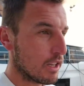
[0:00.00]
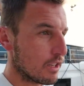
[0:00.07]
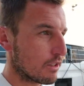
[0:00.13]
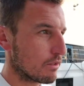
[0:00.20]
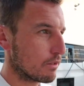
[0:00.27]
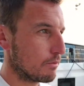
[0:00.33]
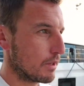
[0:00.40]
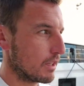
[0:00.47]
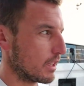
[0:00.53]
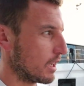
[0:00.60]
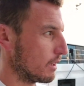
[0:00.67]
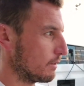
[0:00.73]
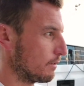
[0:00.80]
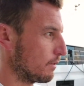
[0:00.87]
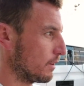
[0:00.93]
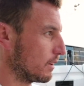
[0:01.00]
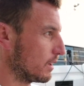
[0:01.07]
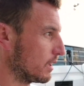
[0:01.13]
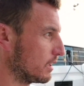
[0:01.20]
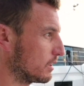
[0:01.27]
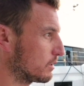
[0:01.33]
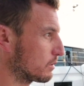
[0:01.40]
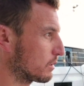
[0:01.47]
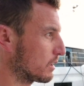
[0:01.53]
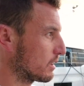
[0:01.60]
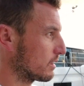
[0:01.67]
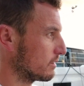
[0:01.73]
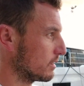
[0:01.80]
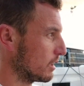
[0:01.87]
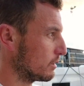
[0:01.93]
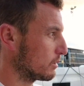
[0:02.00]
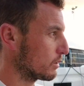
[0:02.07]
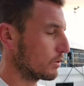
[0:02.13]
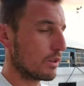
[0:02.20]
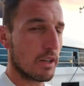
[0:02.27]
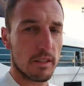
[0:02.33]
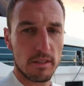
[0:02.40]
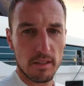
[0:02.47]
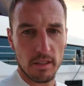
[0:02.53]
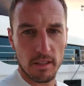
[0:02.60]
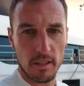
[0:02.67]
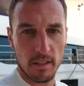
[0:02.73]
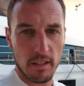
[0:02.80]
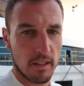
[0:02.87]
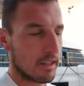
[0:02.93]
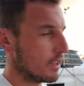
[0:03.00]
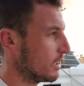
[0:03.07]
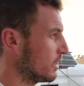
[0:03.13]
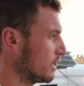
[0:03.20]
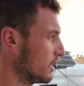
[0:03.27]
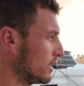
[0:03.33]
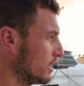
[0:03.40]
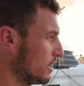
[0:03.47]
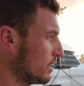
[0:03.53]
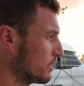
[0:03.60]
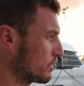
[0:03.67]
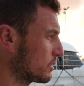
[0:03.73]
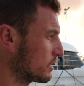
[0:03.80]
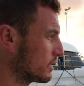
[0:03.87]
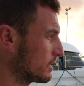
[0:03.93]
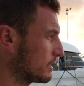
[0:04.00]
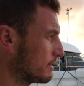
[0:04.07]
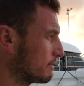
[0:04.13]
should be enough to cross an ocean.